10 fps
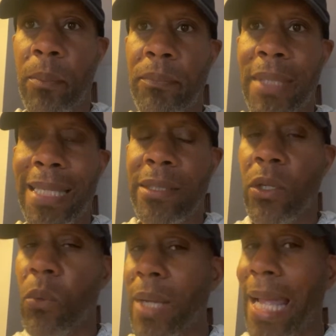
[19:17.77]
that
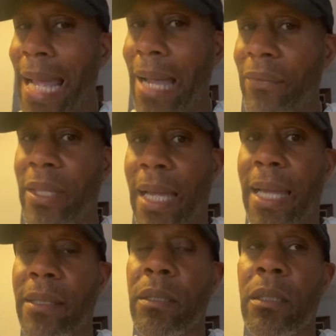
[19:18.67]
don't have
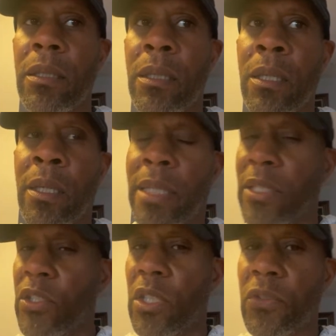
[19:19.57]
that, they
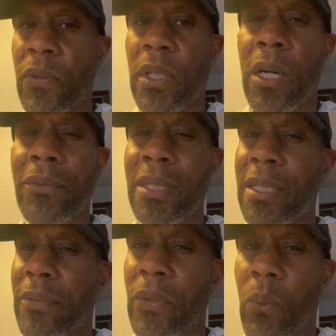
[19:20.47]
search for love in
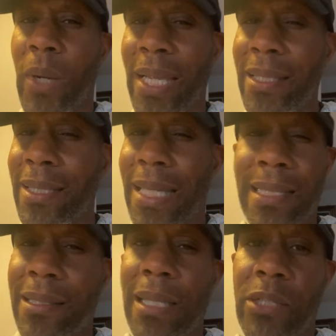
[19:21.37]
different ways, and
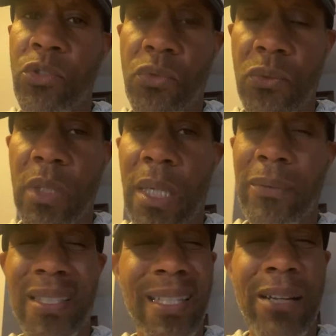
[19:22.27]
it's not true love.
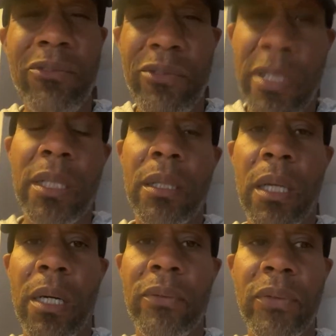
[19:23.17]
It's not real
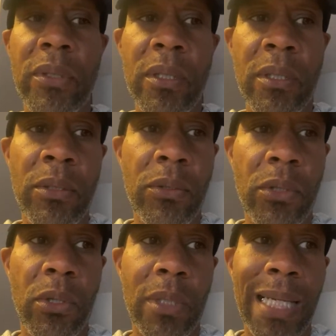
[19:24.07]
love.
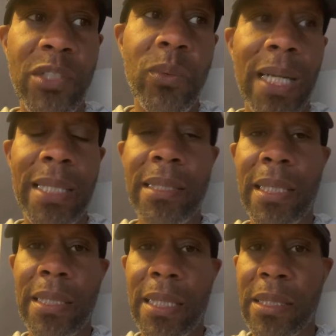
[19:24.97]
That's why I
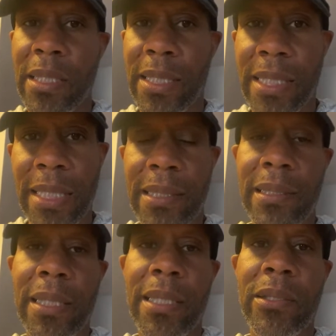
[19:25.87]
say that the kids
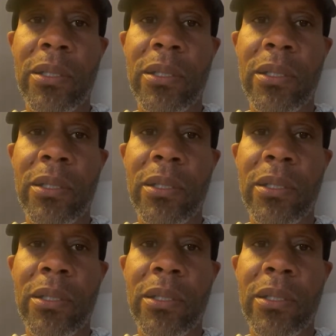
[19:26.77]
need